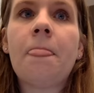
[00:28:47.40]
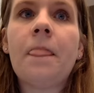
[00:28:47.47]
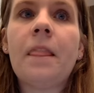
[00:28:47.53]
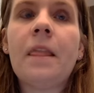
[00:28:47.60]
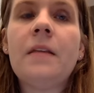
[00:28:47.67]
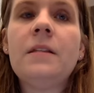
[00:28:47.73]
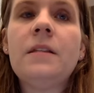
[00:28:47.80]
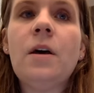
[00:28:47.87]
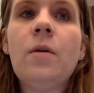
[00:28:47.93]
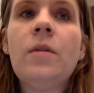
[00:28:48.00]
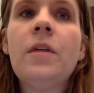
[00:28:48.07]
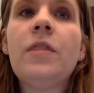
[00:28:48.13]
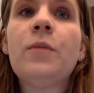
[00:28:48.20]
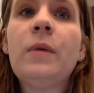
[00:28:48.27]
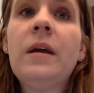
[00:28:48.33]
so, the
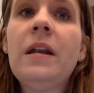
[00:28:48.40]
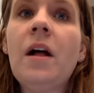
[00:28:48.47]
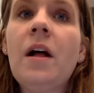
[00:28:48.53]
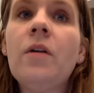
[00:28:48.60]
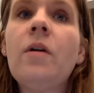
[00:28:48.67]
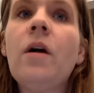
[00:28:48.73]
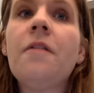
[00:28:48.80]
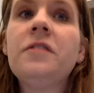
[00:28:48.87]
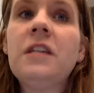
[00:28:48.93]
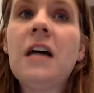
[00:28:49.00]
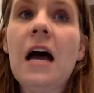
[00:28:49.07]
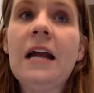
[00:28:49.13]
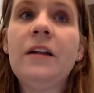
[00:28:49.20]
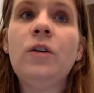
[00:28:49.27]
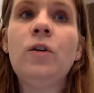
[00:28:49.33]
$3 off
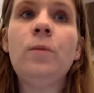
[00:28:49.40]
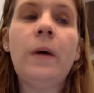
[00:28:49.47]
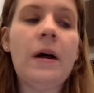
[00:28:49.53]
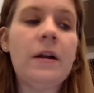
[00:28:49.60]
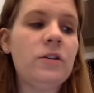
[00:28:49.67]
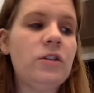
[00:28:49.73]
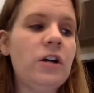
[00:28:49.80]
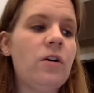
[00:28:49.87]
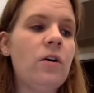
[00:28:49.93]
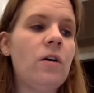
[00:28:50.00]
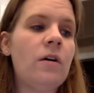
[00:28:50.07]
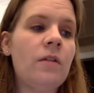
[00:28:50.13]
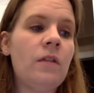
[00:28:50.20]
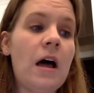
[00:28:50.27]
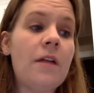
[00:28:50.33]
Tide coupon,
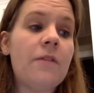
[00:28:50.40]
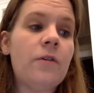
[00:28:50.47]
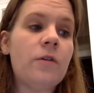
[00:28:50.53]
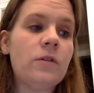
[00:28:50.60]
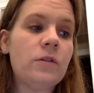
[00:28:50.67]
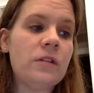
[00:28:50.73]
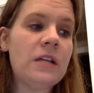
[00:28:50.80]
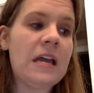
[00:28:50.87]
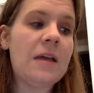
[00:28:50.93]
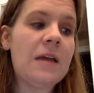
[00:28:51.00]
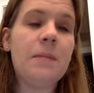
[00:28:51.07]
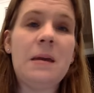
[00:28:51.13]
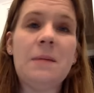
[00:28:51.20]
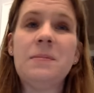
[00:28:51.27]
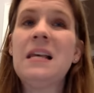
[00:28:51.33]
Cheryl, a lot of folks are saying it
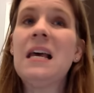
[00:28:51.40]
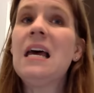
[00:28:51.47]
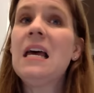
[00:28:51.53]
beeps.